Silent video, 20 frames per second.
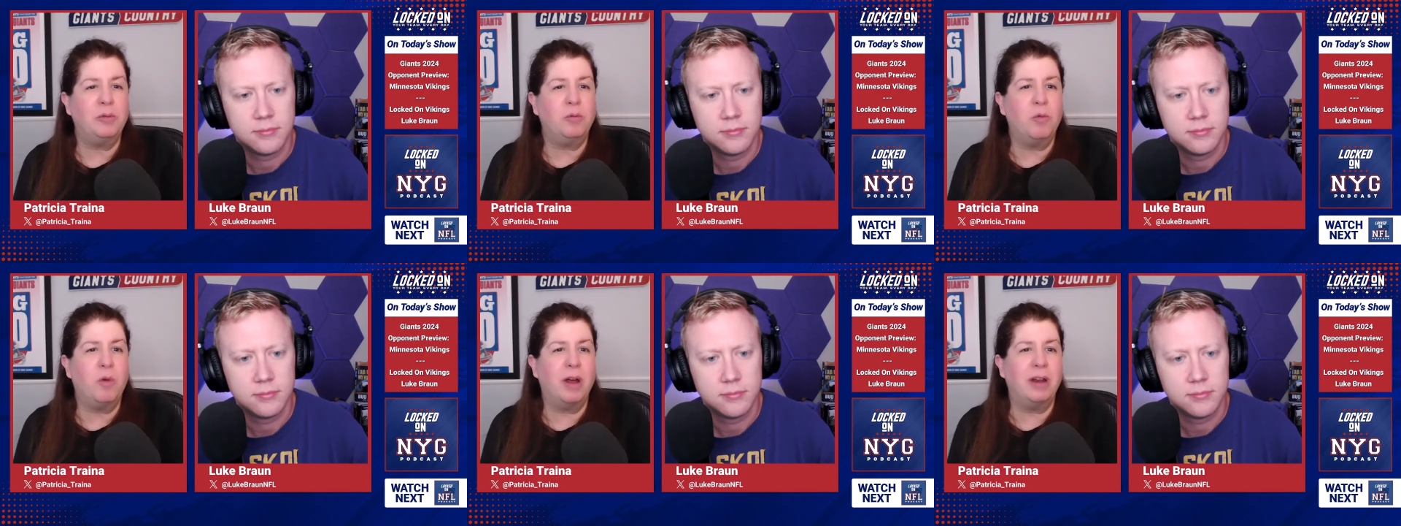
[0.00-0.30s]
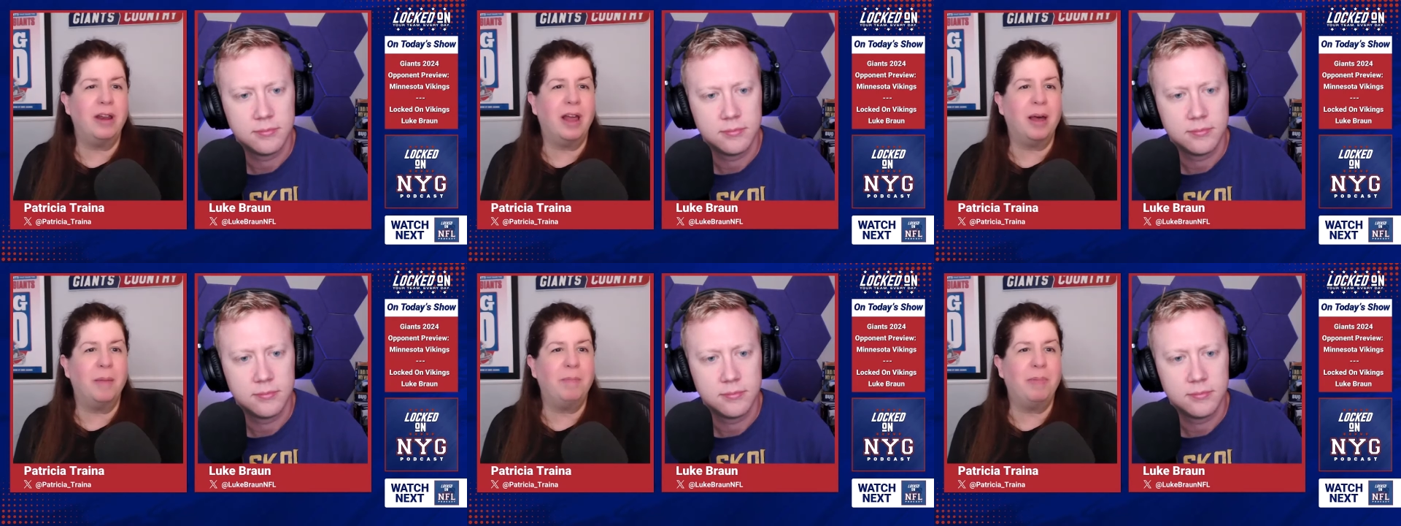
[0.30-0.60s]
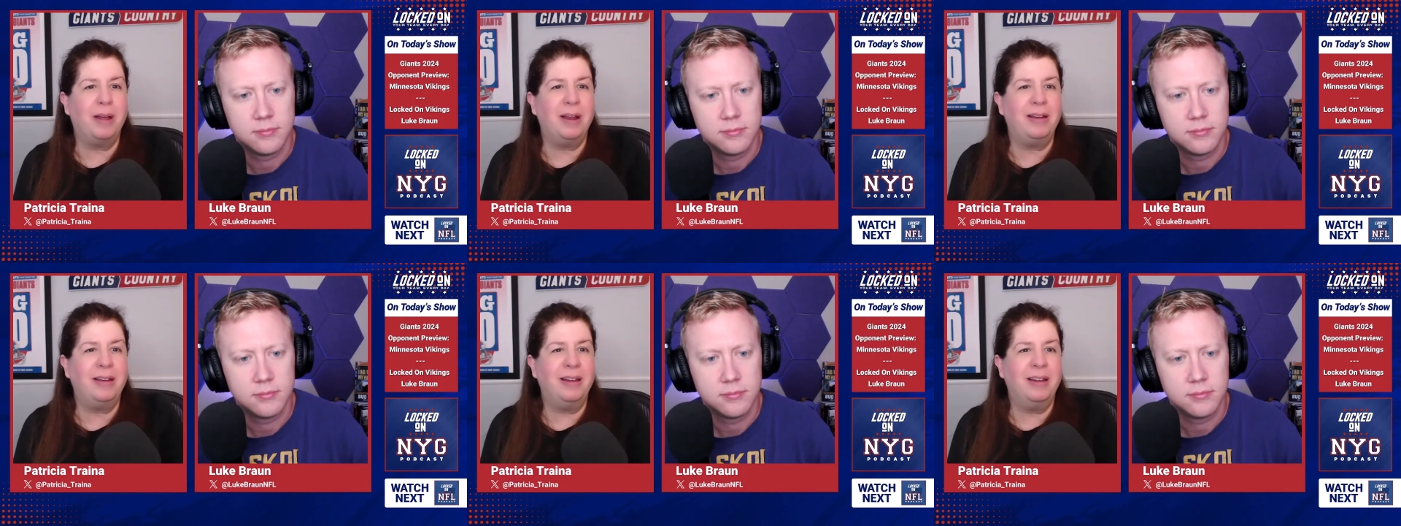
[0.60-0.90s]
Speaker 1: and whatnot,
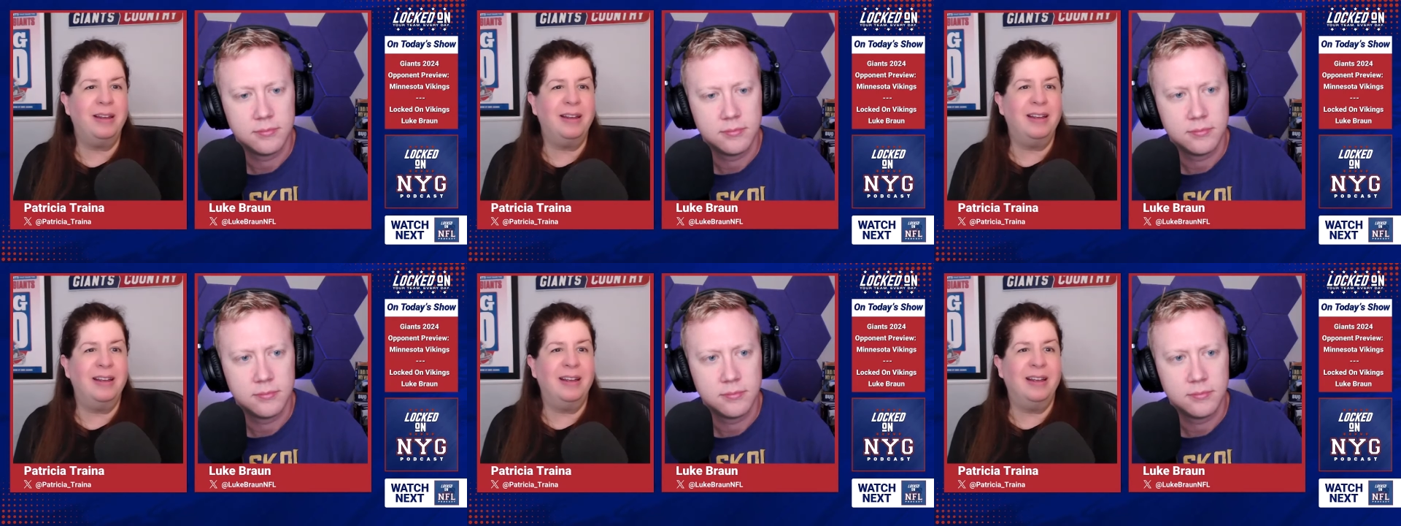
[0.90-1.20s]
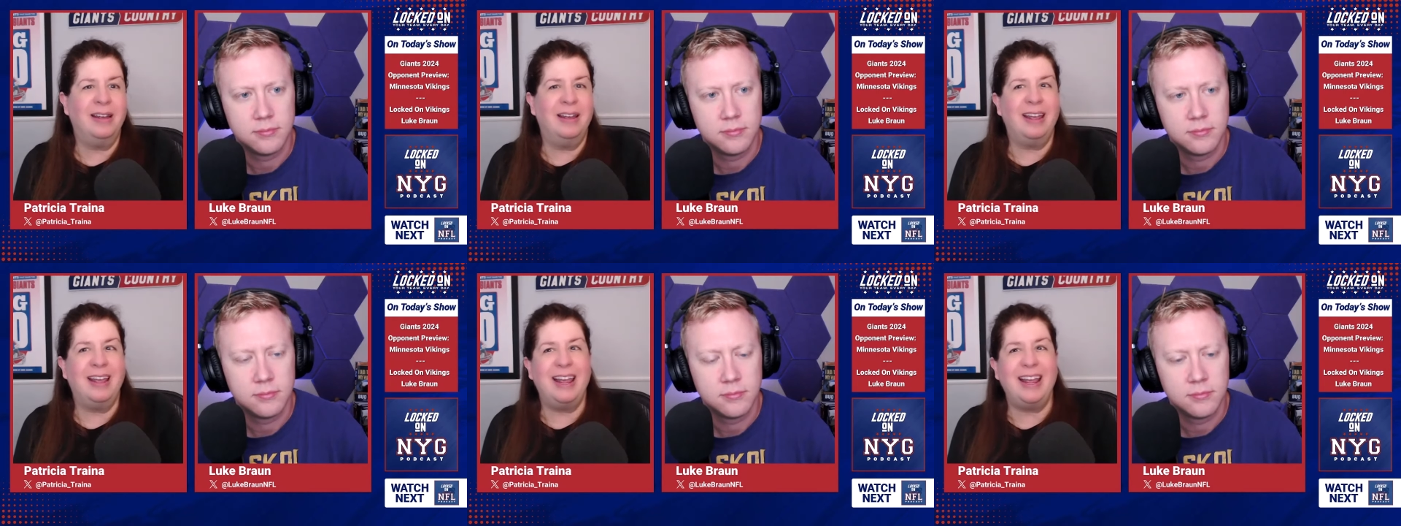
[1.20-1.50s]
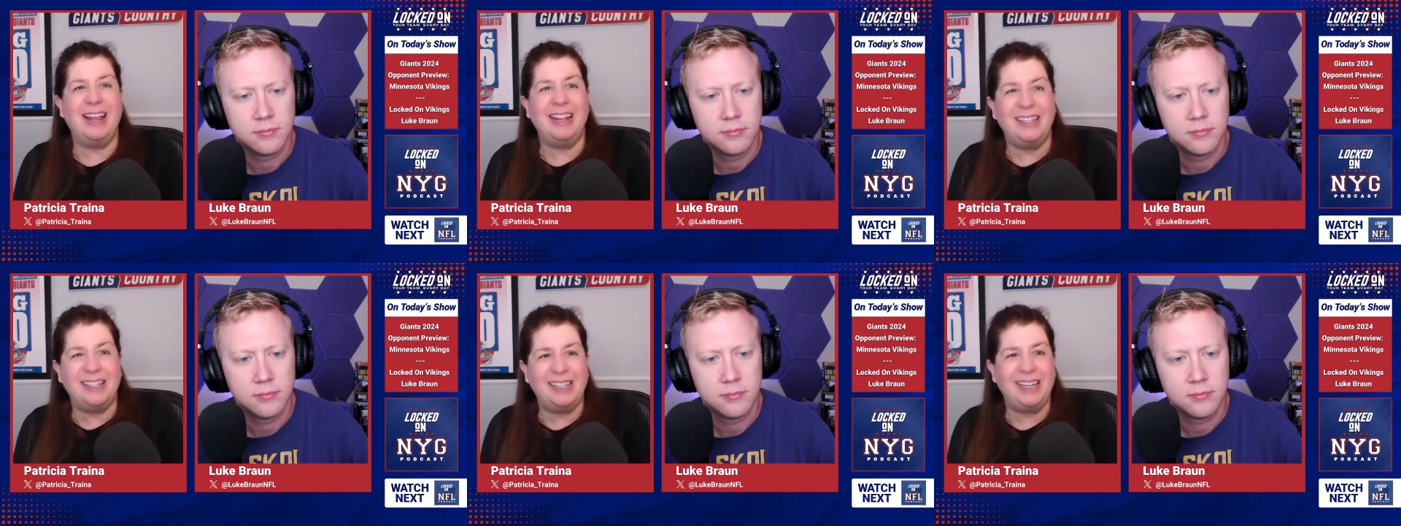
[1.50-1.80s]
but
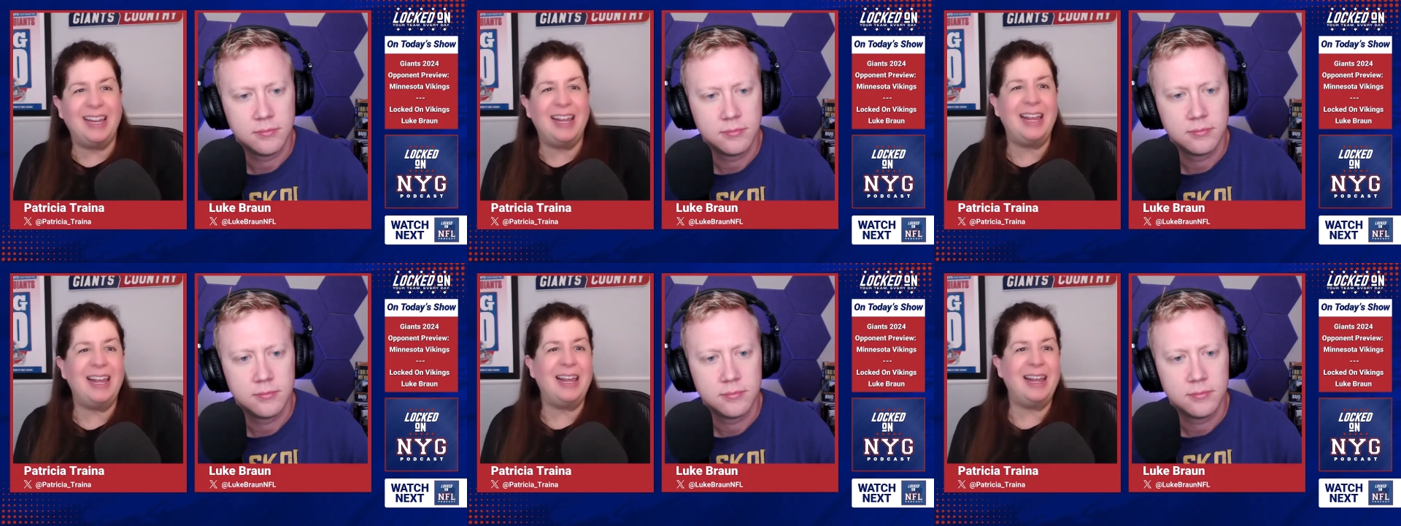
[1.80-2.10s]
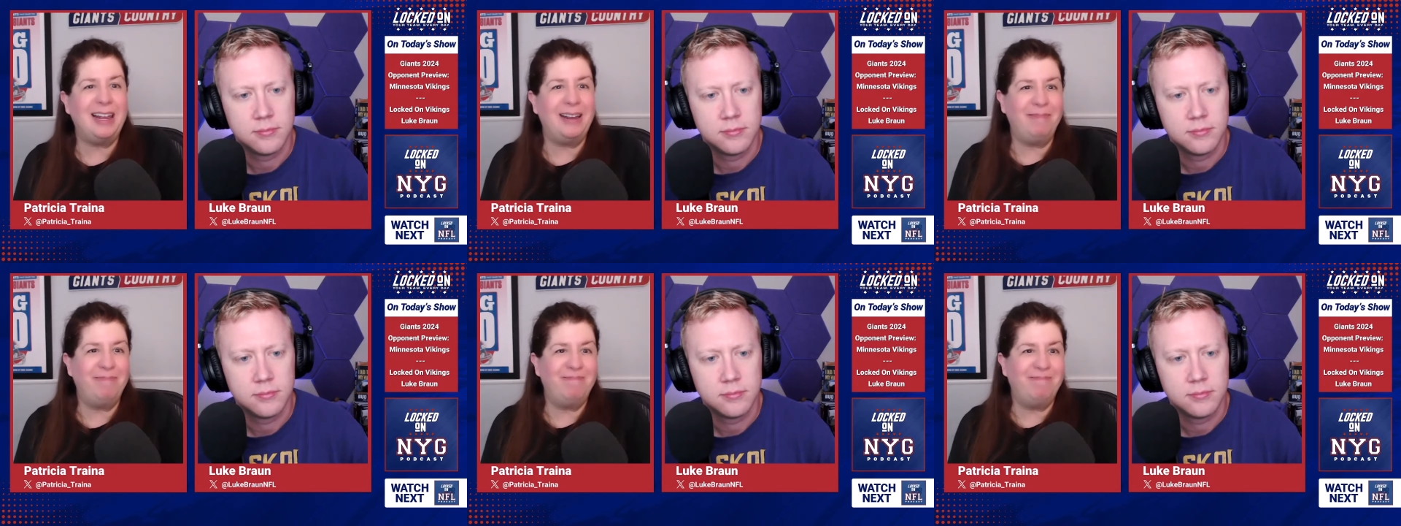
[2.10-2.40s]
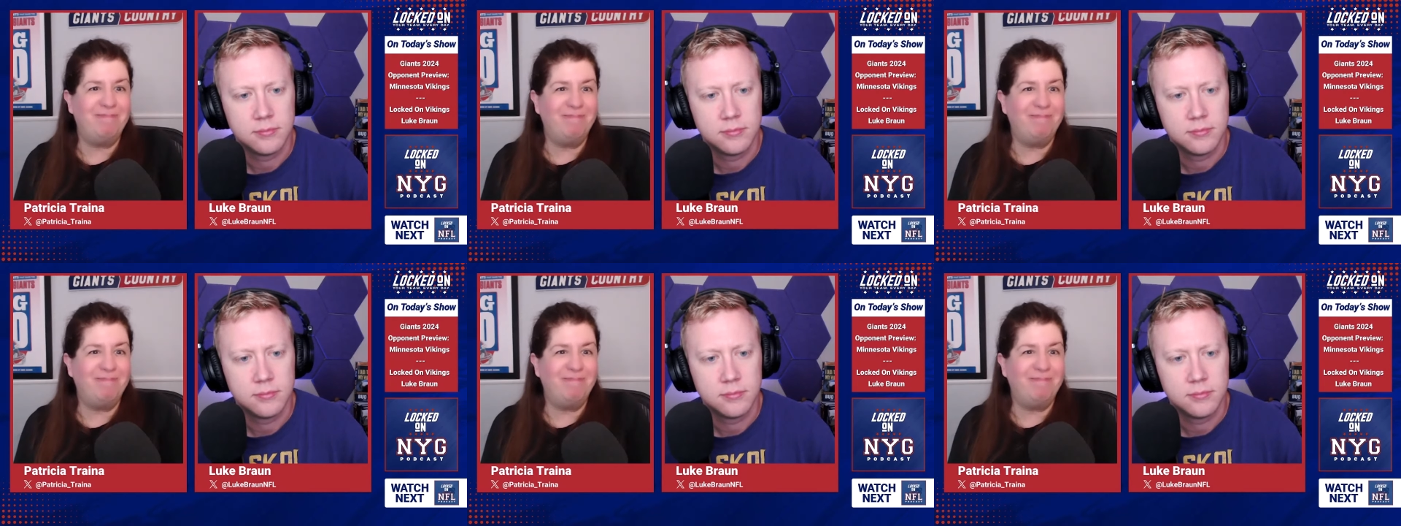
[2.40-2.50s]
is he,